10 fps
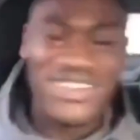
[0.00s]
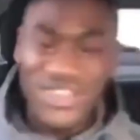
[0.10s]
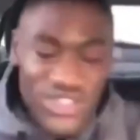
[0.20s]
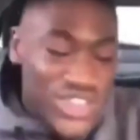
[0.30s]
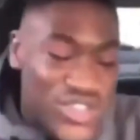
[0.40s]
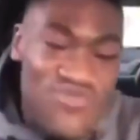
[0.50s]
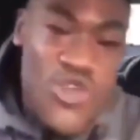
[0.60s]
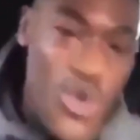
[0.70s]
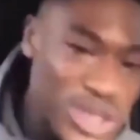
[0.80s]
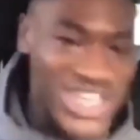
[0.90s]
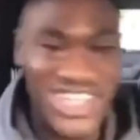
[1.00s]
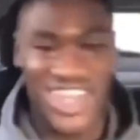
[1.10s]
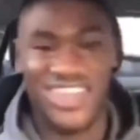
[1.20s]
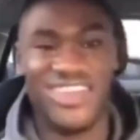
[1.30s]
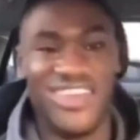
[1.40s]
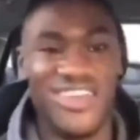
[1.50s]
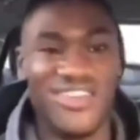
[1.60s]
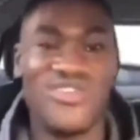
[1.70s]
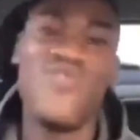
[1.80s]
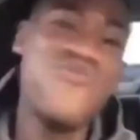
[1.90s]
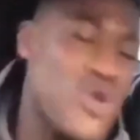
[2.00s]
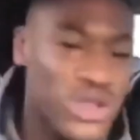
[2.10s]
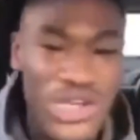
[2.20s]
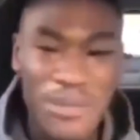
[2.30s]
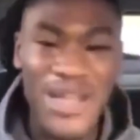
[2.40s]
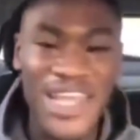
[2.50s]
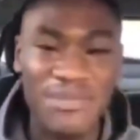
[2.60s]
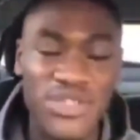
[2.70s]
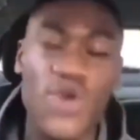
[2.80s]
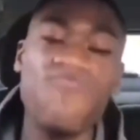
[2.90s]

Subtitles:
You're just ruining it. Look at my lips.